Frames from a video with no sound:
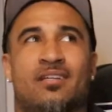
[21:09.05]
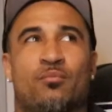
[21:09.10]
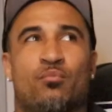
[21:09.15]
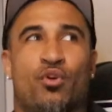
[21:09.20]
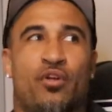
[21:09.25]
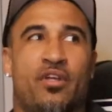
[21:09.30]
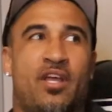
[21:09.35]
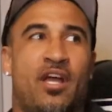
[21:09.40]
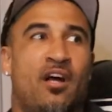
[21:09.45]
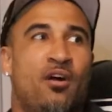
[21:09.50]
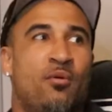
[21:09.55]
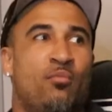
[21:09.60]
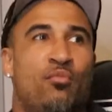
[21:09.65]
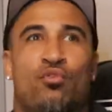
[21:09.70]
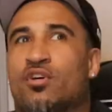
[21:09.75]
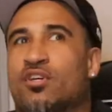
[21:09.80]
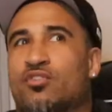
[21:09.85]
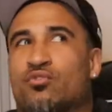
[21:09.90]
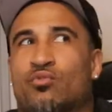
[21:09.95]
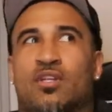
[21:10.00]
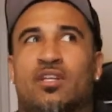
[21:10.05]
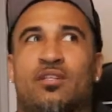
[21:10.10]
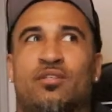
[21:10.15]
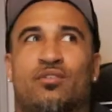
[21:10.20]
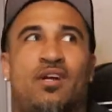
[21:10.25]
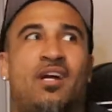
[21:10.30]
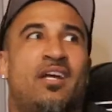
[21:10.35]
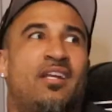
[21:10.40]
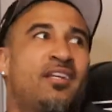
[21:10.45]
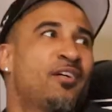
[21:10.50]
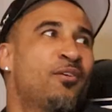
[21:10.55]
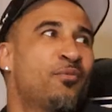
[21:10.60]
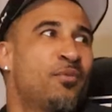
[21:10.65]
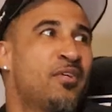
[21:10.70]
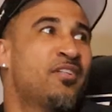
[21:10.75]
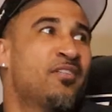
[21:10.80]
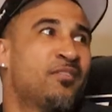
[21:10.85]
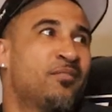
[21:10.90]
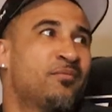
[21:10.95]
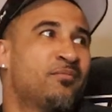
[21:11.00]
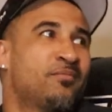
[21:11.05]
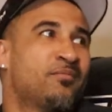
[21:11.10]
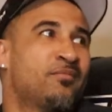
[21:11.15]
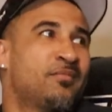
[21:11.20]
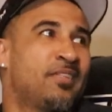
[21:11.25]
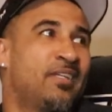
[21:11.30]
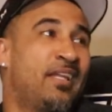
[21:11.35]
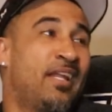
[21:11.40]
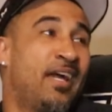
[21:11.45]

bro, y'all boys really right there with them. Mm-hmm.